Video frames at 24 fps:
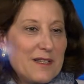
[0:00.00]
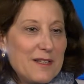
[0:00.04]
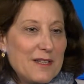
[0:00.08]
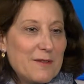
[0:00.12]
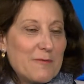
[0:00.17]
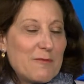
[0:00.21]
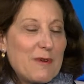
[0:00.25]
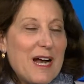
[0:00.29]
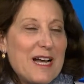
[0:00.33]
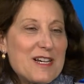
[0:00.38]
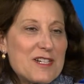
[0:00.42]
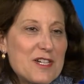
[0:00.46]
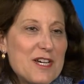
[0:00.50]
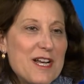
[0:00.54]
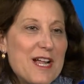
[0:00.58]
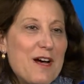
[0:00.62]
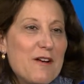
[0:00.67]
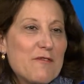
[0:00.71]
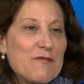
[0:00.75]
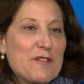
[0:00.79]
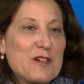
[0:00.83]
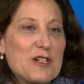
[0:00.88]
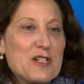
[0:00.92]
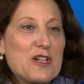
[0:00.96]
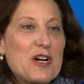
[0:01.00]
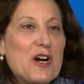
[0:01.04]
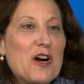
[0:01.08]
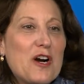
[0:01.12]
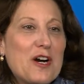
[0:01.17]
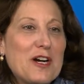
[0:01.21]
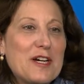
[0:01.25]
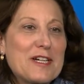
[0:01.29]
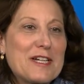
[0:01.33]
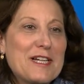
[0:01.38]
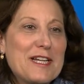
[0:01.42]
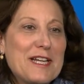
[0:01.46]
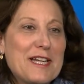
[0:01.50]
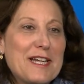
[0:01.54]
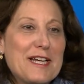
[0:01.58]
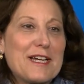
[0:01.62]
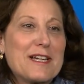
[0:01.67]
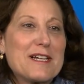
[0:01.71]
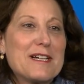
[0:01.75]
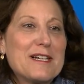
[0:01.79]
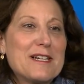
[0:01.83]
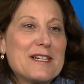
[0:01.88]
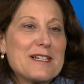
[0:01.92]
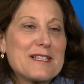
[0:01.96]
The rationale for
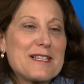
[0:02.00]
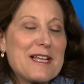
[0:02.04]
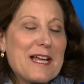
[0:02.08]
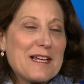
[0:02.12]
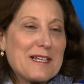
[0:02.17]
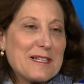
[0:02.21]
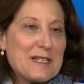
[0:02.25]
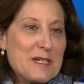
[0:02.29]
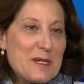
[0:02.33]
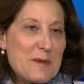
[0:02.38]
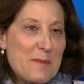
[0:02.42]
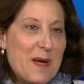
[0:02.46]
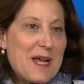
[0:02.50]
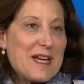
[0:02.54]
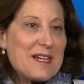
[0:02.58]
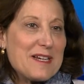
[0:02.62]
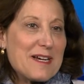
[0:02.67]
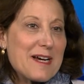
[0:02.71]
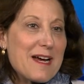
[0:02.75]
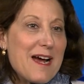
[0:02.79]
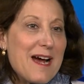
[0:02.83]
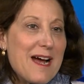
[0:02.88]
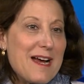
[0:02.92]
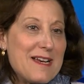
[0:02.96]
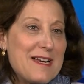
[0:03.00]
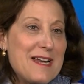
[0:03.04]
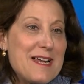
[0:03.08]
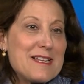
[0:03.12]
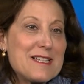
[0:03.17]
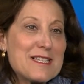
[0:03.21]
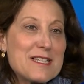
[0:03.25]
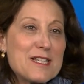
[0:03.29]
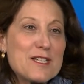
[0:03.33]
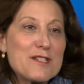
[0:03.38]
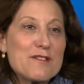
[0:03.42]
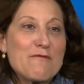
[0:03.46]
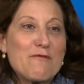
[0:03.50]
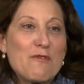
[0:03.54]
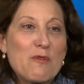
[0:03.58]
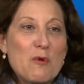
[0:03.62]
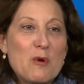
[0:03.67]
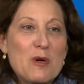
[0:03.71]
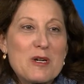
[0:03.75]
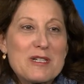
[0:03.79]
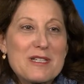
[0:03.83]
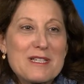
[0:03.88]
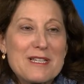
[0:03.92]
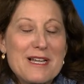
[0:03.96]
targeting cyclin-dependent kinases
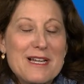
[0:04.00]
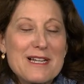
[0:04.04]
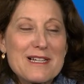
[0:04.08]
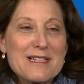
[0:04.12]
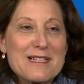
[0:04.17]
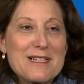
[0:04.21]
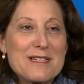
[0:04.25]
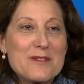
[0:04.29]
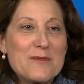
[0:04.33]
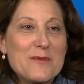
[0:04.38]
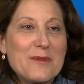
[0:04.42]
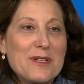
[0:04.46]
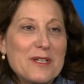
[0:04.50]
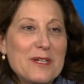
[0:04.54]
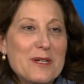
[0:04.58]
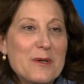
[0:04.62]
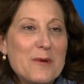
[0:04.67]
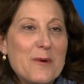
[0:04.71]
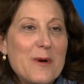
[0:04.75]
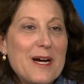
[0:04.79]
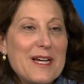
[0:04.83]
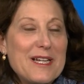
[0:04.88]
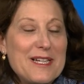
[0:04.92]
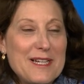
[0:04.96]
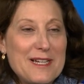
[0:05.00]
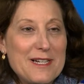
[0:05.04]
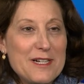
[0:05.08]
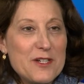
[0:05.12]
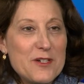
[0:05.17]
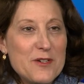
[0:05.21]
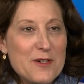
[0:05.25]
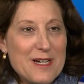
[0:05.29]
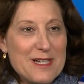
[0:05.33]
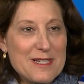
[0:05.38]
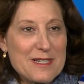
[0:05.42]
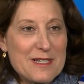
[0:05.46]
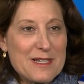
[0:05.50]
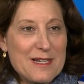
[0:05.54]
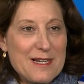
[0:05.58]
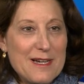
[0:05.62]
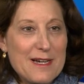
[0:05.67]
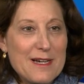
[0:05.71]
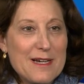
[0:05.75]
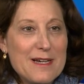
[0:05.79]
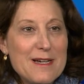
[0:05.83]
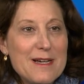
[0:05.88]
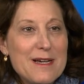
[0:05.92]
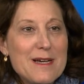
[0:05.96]
4-6 is really quite
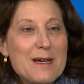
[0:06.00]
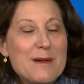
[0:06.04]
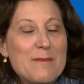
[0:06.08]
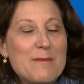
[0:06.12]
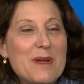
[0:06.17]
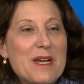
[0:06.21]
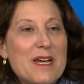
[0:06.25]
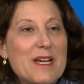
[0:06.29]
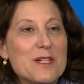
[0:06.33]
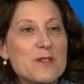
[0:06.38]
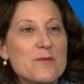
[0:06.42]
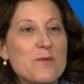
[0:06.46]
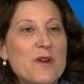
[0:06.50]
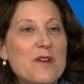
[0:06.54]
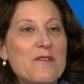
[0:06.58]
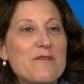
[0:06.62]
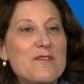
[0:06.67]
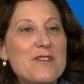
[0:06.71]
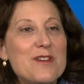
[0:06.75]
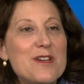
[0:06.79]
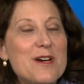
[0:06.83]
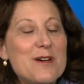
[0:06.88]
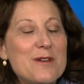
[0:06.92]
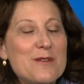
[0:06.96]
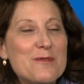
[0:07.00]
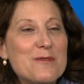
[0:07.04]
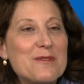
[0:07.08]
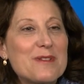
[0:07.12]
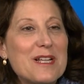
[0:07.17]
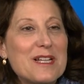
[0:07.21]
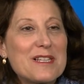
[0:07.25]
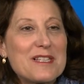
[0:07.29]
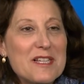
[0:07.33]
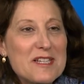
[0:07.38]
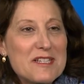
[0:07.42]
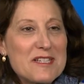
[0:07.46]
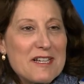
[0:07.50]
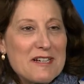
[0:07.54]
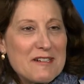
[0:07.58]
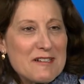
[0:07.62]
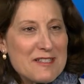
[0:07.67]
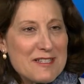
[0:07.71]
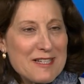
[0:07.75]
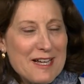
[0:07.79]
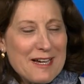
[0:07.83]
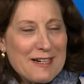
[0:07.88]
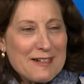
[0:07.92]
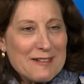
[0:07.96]
interesting because we've known that the cell
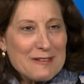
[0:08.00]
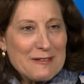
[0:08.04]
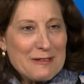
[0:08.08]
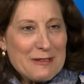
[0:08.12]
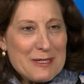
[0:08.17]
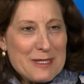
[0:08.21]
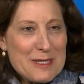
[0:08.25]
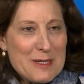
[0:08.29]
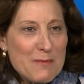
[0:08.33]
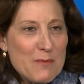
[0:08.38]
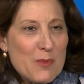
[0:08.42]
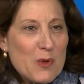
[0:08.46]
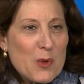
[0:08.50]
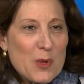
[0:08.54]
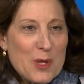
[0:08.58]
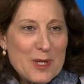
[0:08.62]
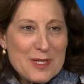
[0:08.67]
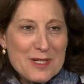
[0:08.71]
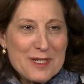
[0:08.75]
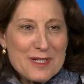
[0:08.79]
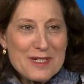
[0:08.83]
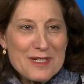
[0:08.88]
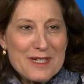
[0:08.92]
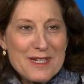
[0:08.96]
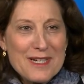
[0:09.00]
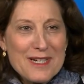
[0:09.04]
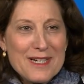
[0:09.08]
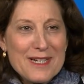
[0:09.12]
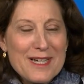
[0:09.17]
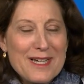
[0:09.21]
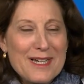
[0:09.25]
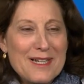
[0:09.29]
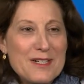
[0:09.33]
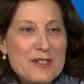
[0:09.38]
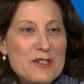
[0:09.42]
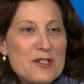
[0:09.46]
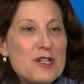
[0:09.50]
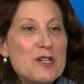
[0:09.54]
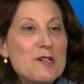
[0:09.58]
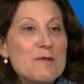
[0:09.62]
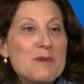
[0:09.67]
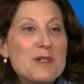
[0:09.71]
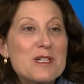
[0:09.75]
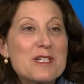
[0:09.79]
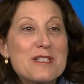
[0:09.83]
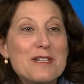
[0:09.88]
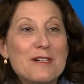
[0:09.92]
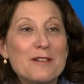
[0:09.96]
cycle is important in
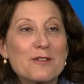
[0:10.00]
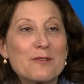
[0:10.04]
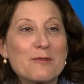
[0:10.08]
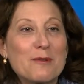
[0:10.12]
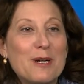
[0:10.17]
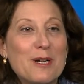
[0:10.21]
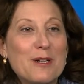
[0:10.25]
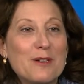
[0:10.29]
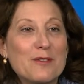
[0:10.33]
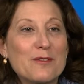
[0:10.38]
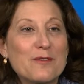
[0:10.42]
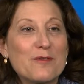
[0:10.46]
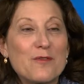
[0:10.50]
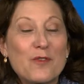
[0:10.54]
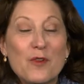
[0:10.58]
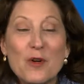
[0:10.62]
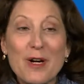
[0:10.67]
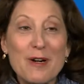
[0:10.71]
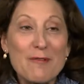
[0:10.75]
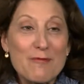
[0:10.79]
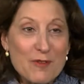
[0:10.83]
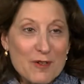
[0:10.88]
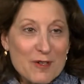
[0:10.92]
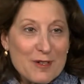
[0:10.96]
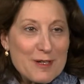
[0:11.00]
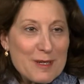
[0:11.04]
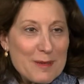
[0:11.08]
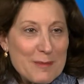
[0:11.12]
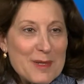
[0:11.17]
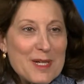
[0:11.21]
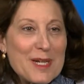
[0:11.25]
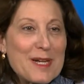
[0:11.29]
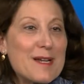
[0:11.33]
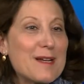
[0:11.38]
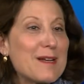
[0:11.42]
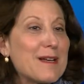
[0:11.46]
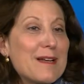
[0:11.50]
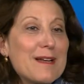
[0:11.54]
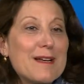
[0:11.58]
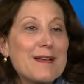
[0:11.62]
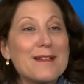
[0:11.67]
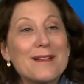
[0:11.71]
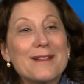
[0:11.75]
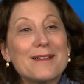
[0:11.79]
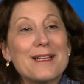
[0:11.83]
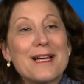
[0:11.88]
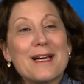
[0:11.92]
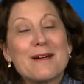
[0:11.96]
tumor cell growth forever. I mean, it,
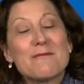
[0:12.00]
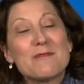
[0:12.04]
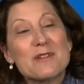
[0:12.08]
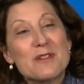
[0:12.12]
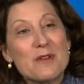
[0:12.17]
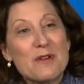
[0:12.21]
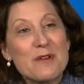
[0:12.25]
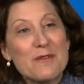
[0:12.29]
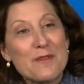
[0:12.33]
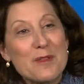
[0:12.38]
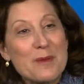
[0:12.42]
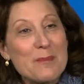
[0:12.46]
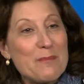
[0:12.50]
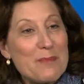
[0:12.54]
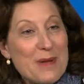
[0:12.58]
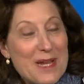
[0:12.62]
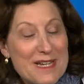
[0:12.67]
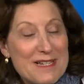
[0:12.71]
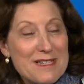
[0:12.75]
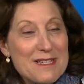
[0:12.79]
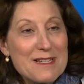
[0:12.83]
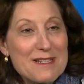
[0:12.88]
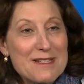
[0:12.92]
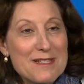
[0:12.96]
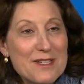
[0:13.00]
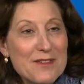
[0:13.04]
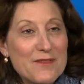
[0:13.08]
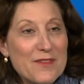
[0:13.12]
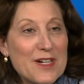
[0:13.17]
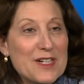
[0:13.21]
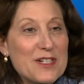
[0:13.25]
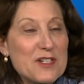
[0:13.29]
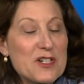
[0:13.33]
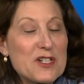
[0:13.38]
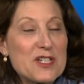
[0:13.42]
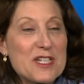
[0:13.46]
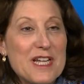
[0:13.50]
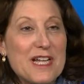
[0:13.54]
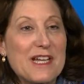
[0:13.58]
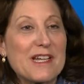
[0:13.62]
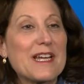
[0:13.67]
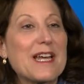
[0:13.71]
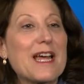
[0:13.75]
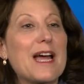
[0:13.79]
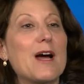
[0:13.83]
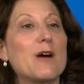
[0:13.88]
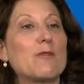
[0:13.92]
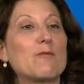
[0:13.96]
it, that was sort of the basis of
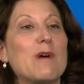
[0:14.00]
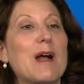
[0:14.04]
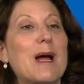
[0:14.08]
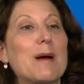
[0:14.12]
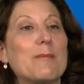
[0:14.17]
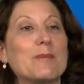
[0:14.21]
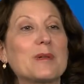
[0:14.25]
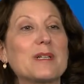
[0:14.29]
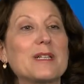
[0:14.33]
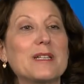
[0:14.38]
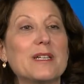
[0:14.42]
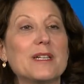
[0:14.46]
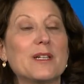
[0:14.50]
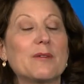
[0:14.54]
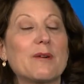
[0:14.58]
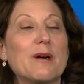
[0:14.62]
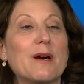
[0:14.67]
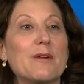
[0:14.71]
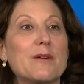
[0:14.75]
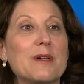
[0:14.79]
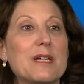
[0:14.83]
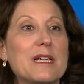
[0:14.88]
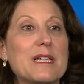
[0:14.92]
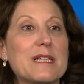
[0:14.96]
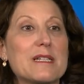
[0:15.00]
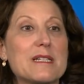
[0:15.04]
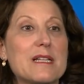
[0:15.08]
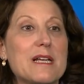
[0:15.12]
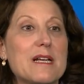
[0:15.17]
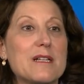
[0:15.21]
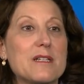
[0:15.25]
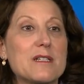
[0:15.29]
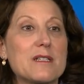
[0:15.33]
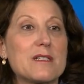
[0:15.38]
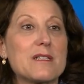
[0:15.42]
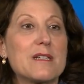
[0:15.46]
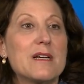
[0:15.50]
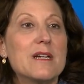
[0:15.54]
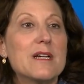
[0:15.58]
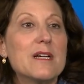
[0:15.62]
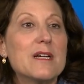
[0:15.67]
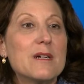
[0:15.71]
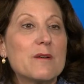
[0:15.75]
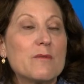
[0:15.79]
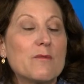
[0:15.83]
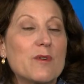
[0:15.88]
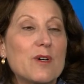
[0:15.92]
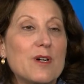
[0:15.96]
understanding how rapidly growing cells
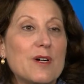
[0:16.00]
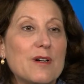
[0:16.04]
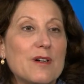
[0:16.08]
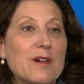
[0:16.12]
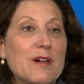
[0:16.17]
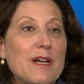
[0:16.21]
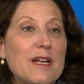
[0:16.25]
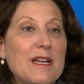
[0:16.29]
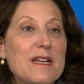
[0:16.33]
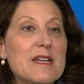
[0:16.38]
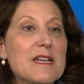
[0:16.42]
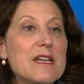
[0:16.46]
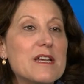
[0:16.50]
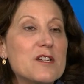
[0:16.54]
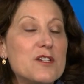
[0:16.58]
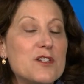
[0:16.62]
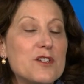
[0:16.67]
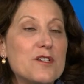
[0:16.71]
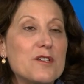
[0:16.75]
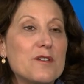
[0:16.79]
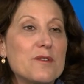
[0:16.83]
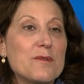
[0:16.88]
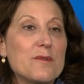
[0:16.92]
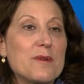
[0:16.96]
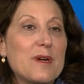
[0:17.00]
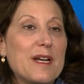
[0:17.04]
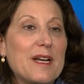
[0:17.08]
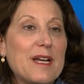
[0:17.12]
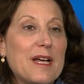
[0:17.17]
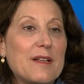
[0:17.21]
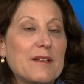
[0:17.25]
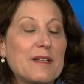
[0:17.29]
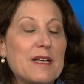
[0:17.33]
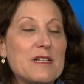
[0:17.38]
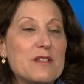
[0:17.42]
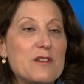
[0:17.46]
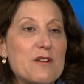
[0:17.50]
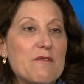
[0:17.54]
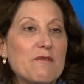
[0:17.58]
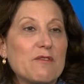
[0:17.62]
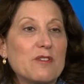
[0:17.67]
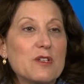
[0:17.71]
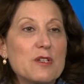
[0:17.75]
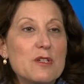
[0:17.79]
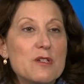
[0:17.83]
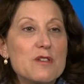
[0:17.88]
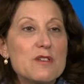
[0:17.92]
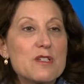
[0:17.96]
were an issue and how they sort of
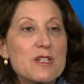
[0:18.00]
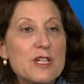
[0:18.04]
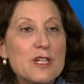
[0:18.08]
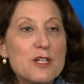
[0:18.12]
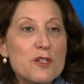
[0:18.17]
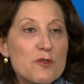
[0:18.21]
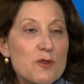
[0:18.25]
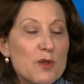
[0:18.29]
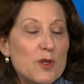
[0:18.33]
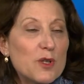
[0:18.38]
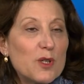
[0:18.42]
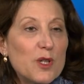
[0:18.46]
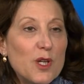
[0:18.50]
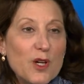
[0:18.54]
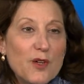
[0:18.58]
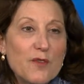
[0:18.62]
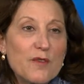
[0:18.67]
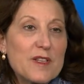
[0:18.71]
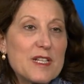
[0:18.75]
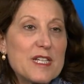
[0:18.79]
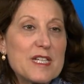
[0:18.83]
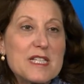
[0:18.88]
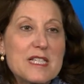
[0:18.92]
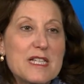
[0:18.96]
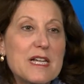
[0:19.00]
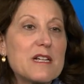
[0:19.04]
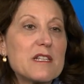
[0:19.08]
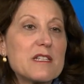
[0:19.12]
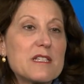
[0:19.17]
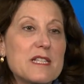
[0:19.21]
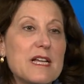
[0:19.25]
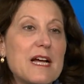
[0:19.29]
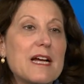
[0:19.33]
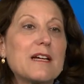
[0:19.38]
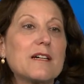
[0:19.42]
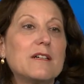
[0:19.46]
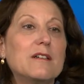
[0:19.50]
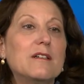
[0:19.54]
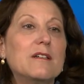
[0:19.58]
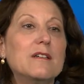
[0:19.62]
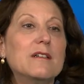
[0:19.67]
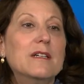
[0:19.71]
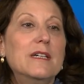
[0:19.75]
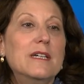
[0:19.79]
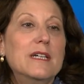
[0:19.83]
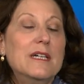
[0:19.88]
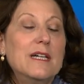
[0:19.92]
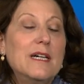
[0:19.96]
lose control over the cell
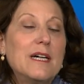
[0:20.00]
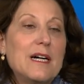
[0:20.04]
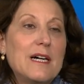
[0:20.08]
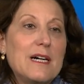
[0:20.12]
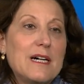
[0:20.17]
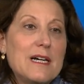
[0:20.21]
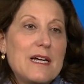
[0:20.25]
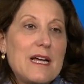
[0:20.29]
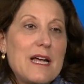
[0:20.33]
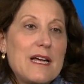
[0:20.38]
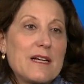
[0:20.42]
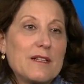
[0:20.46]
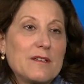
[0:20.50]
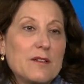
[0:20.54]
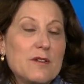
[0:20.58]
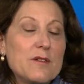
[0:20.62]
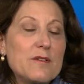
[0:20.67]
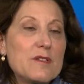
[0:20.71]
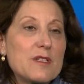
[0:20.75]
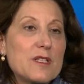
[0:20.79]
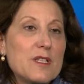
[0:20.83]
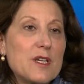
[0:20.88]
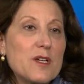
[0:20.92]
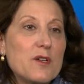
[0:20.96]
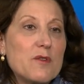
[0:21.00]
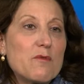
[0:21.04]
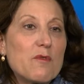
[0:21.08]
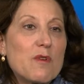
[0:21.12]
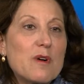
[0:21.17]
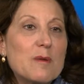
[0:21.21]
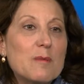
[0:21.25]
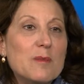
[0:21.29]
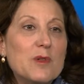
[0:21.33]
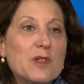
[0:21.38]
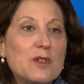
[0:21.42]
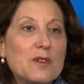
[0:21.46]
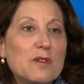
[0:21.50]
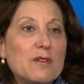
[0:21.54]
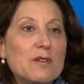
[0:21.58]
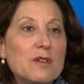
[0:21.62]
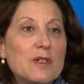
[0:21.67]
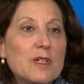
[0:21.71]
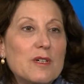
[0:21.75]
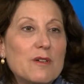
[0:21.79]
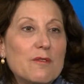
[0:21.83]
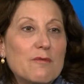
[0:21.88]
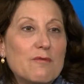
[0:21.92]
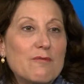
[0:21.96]
cycle uh, and lose the normal
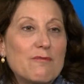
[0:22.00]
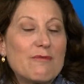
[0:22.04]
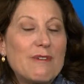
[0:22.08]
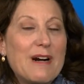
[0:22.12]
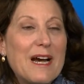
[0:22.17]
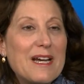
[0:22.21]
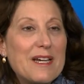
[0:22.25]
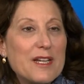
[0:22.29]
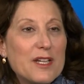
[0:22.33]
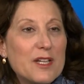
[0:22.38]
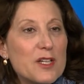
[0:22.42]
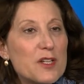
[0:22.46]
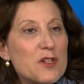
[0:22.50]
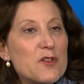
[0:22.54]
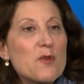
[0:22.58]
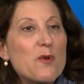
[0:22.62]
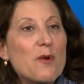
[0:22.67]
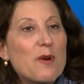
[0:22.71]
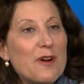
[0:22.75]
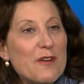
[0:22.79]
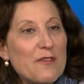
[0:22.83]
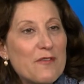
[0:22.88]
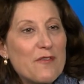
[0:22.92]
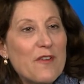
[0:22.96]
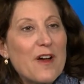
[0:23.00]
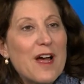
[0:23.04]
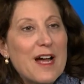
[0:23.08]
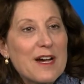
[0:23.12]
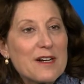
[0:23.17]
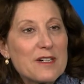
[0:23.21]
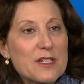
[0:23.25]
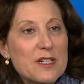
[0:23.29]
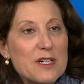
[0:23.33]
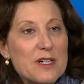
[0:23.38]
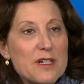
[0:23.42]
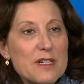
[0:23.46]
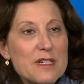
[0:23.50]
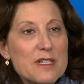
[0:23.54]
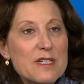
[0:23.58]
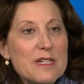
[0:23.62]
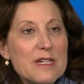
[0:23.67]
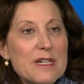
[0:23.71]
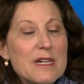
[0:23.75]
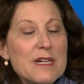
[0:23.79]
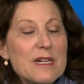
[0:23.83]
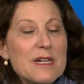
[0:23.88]
regulatory factors.